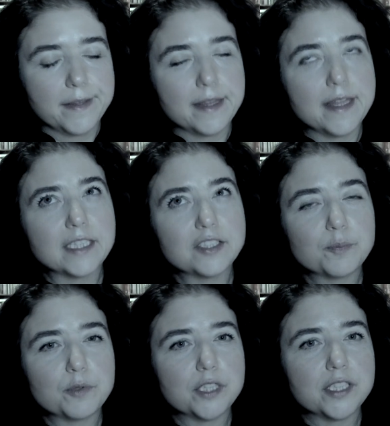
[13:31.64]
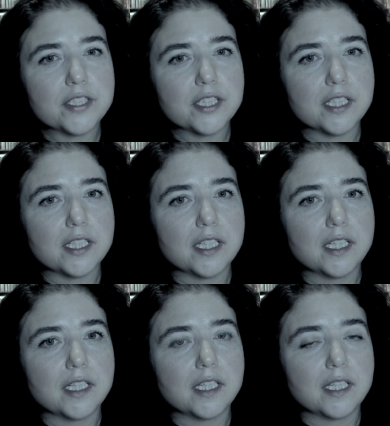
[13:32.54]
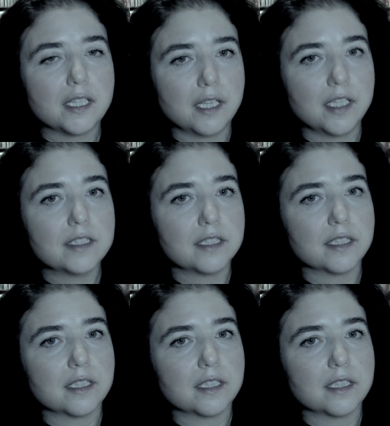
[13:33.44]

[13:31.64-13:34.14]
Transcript: Next point is,